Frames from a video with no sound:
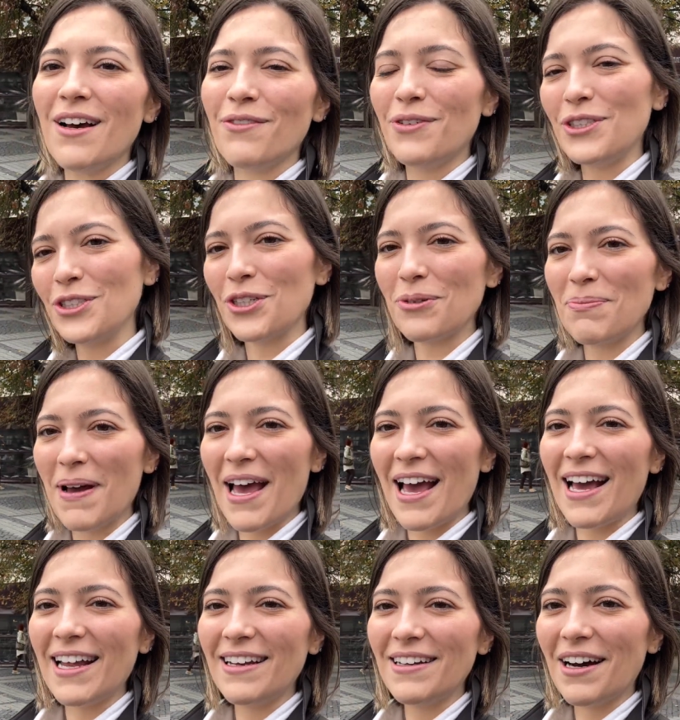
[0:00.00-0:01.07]

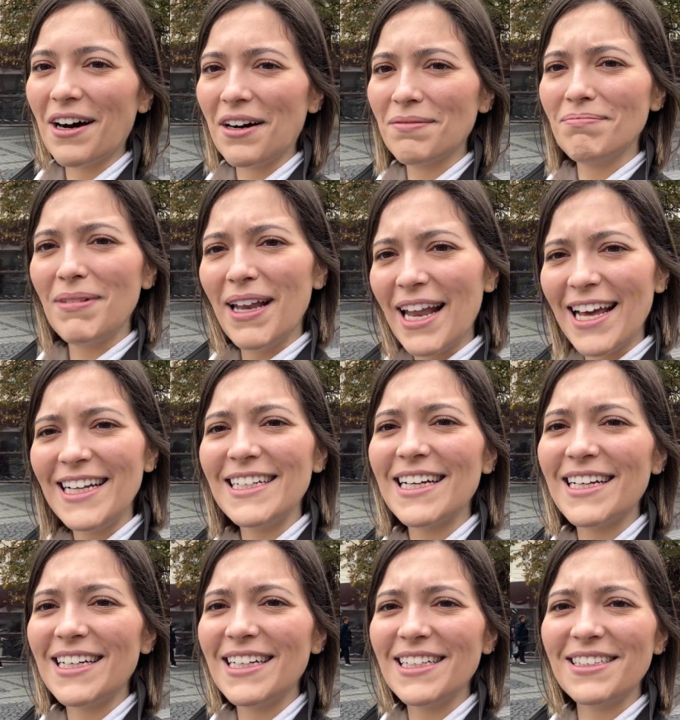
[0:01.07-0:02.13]
Fishermen,
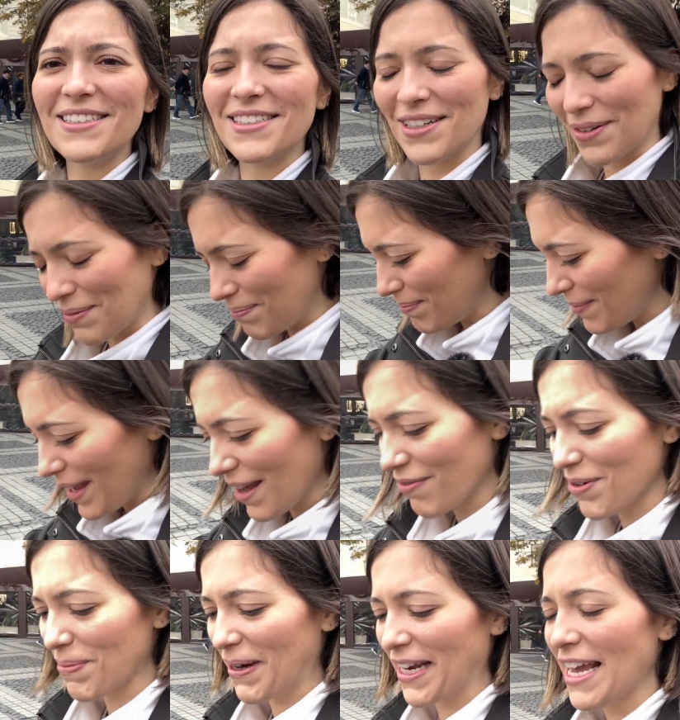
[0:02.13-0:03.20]
ladies,
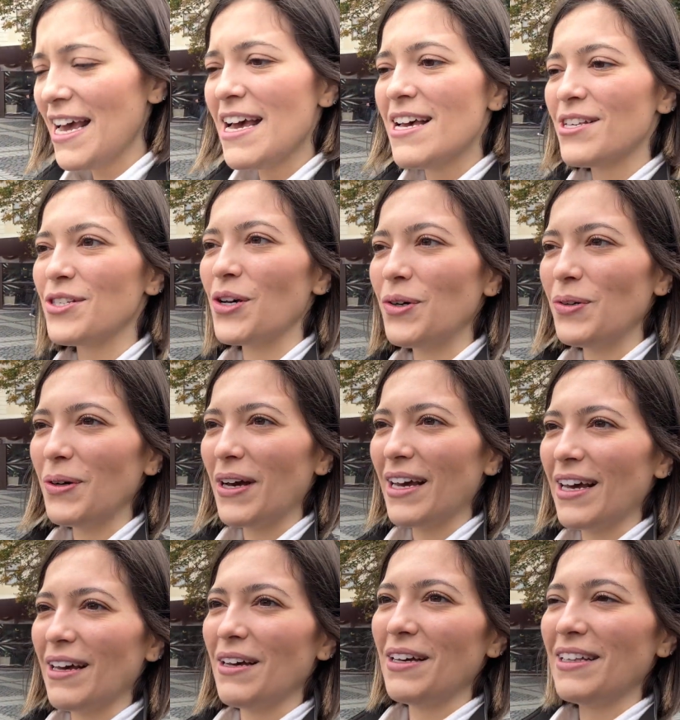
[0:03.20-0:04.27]
everybody. So
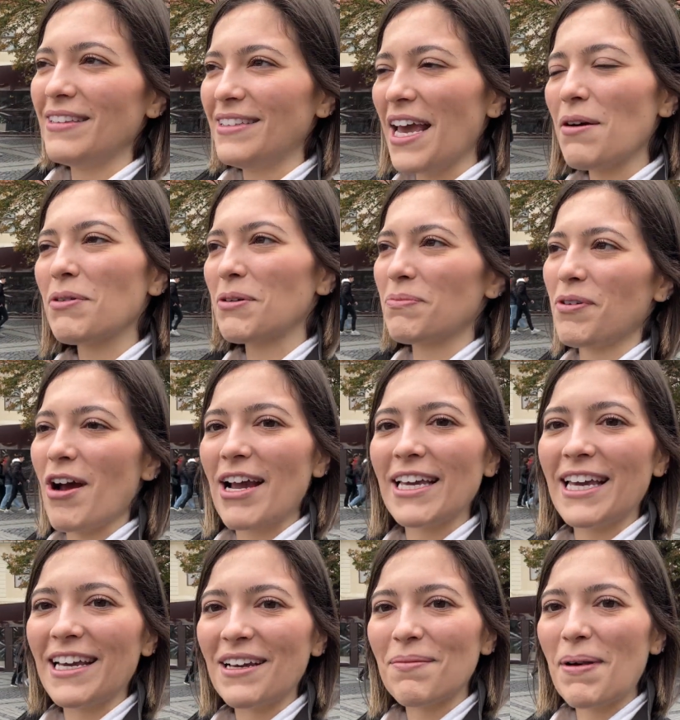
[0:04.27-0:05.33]
they were
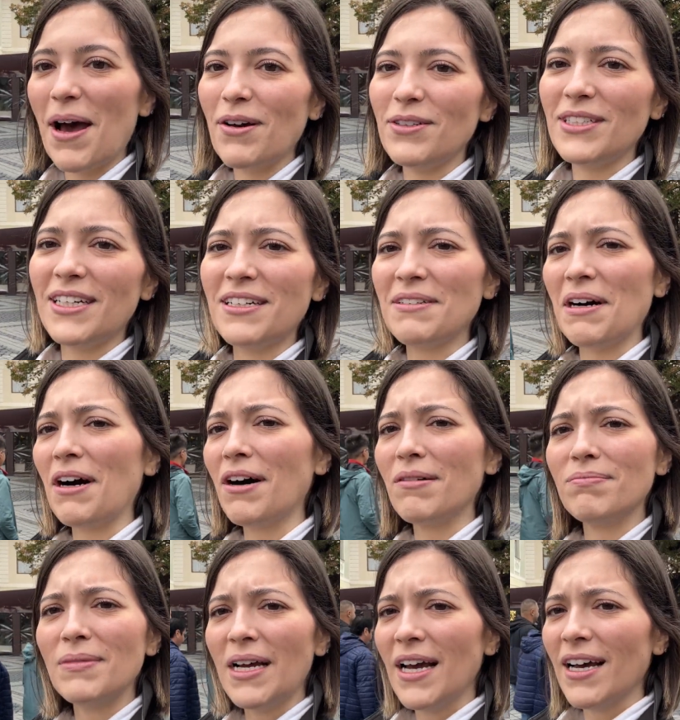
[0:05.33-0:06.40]
bragging about
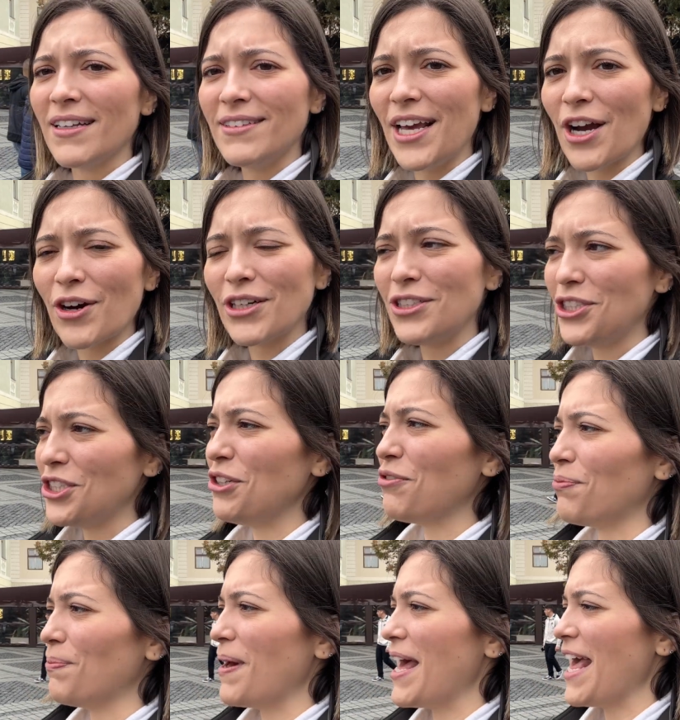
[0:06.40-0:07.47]
their
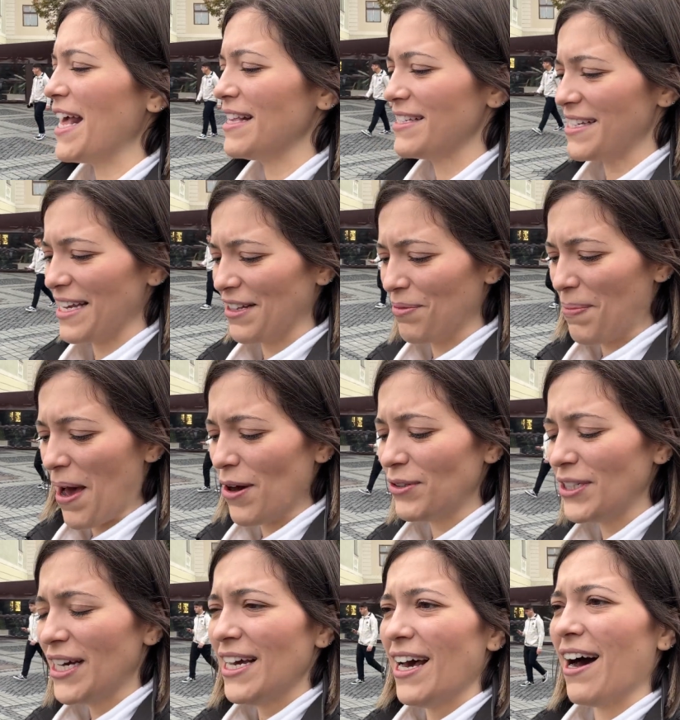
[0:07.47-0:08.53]
achievements and about